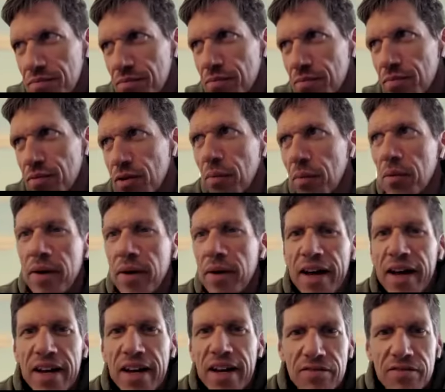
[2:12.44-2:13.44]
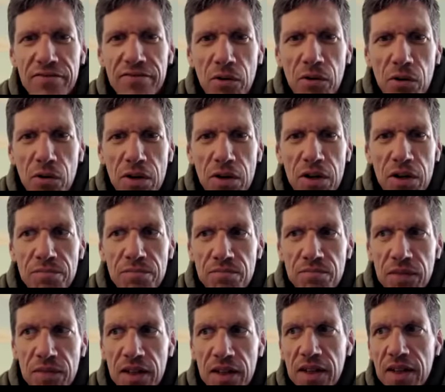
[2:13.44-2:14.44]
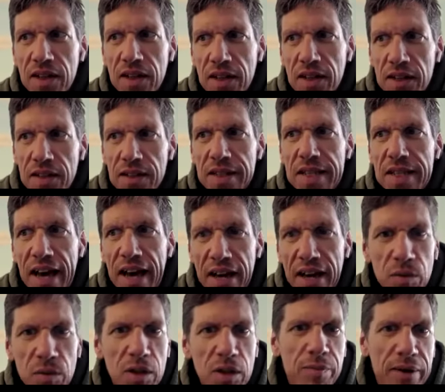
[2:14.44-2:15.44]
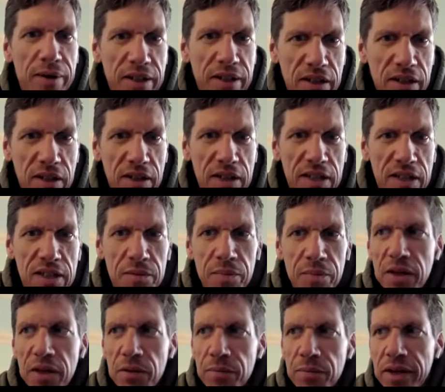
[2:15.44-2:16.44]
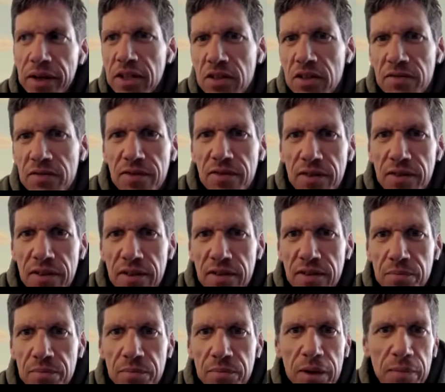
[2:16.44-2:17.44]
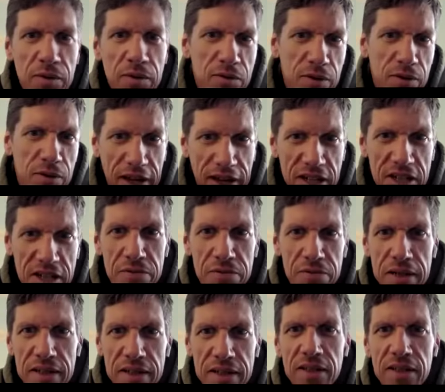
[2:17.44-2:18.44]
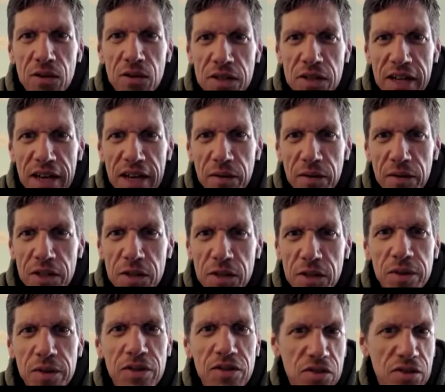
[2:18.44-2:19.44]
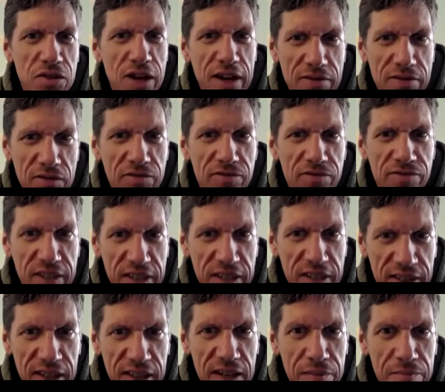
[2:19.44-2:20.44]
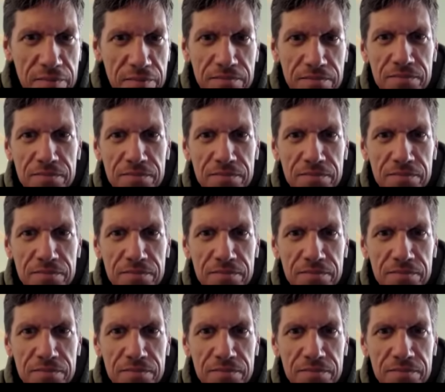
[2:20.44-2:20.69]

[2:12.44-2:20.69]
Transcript: problematic for the animal, but in the bigger picture for people who are actually raising those animals, because you have to feed them.